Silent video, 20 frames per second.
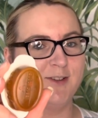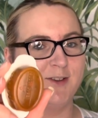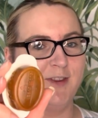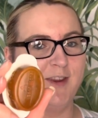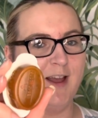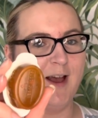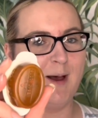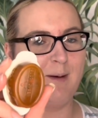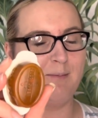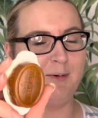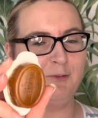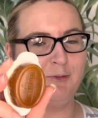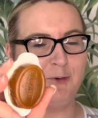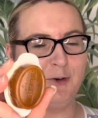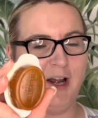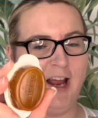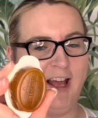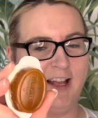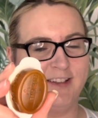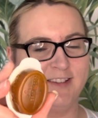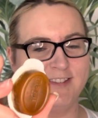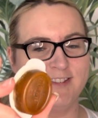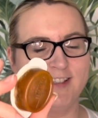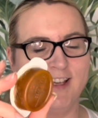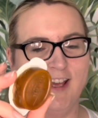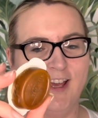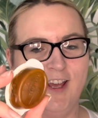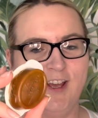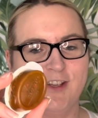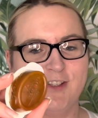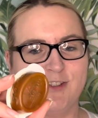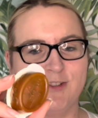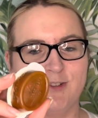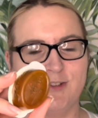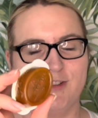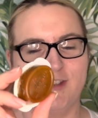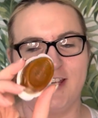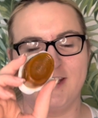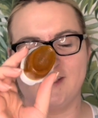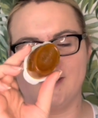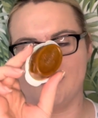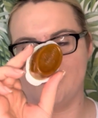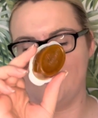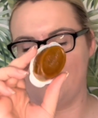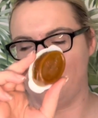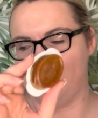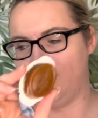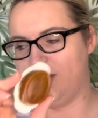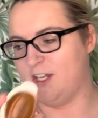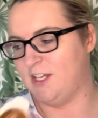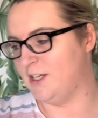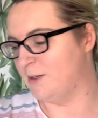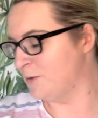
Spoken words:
on the app beforehand. So this is a free